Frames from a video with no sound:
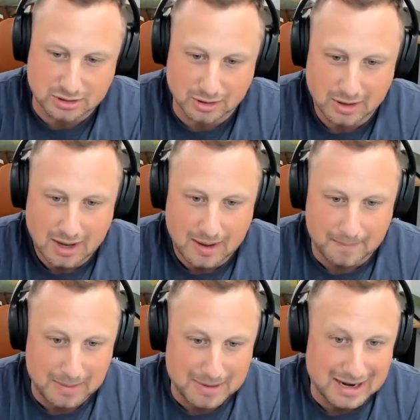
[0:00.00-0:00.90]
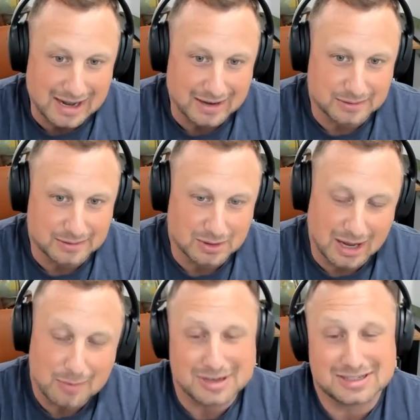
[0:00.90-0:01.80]
that are maybe not
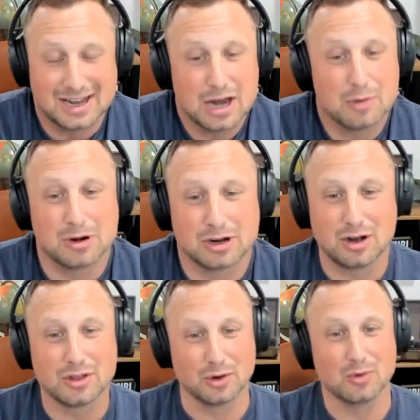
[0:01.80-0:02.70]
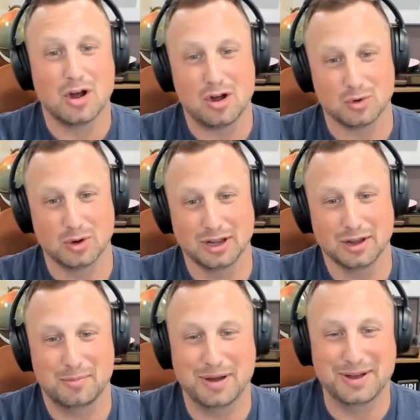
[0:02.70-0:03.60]
doing. I don't want to call it the wrong way,
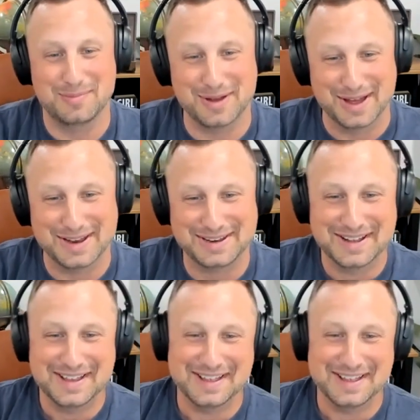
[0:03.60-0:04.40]
but